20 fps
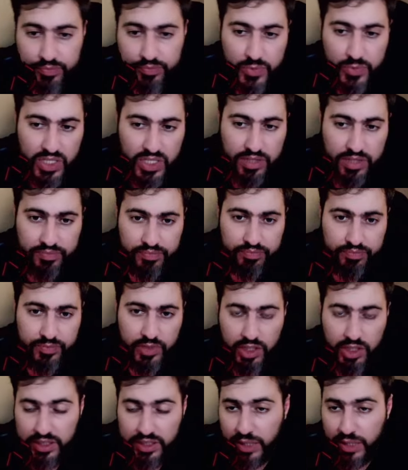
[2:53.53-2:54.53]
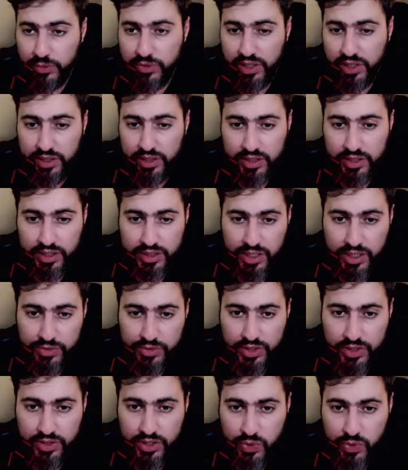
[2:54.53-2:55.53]
See, hard counter lead, hard
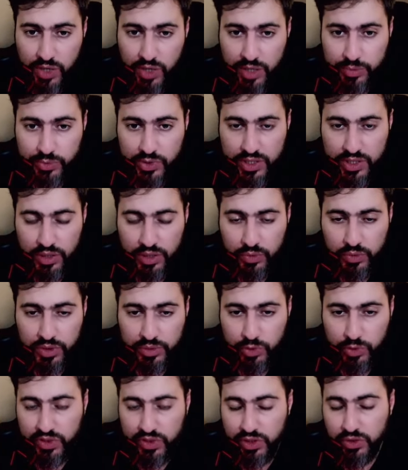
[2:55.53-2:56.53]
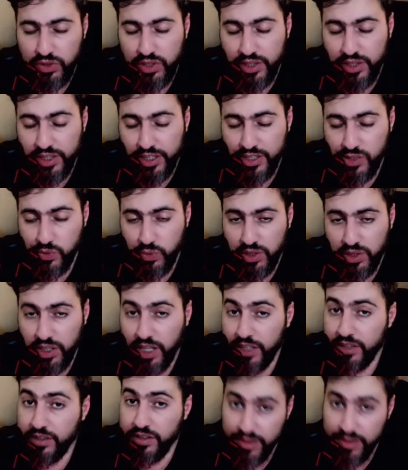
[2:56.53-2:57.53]
counter and the swap, we still win. Moving to the next one,
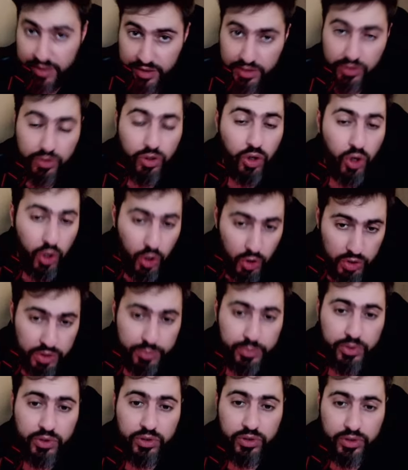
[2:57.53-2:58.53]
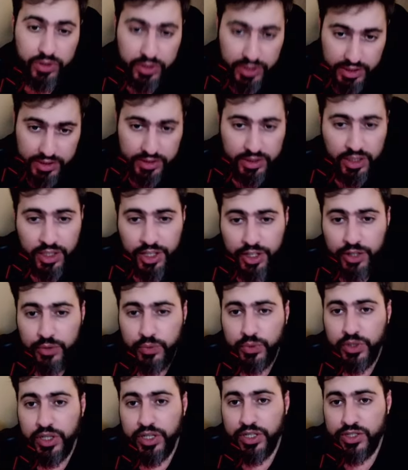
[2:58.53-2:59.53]
another horrible lead.
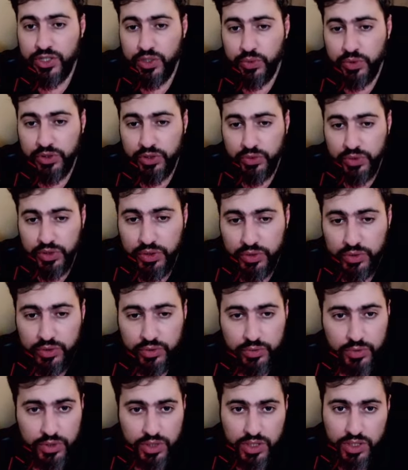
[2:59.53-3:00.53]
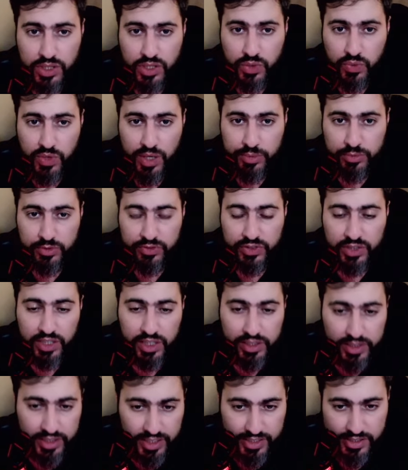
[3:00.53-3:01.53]
So what do? We just swap to
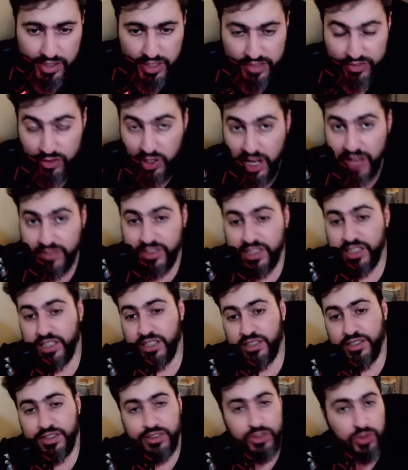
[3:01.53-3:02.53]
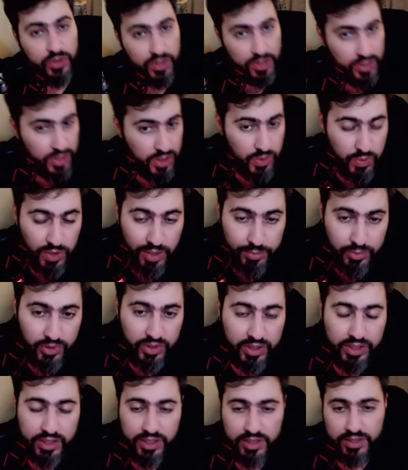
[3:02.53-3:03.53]
Feraligatr. If you have a Greedent, you just swap to
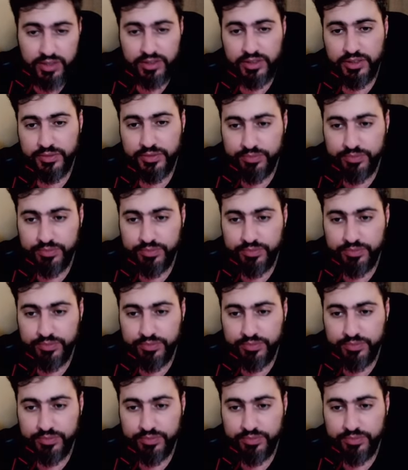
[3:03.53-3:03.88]
the Greedent.